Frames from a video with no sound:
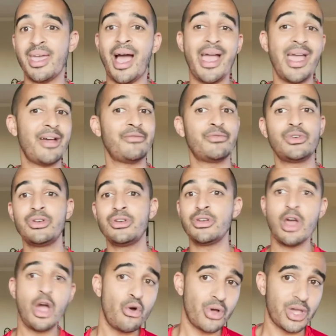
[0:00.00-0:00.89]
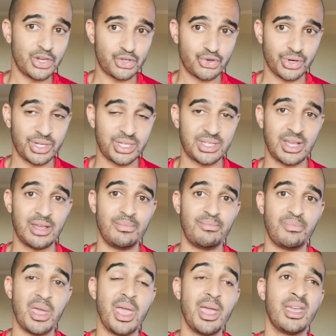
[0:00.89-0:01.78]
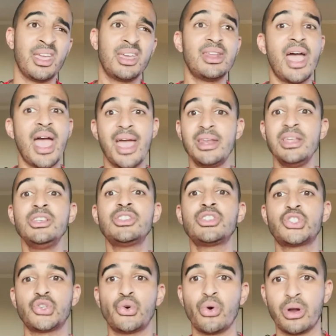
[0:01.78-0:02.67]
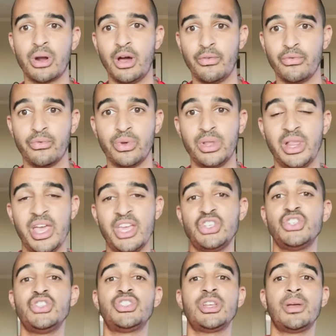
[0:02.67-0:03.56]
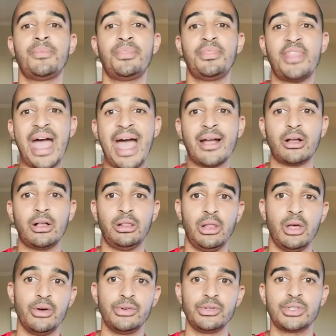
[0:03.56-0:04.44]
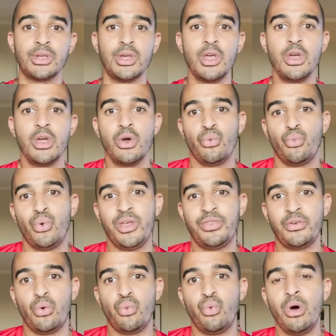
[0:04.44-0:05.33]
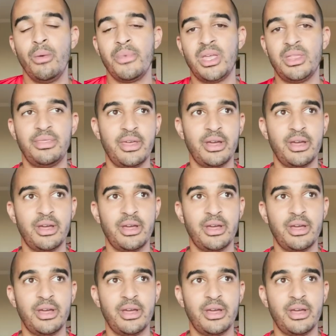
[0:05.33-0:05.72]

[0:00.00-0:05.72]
I have no interest in being in any sort of relationship that close with a woman.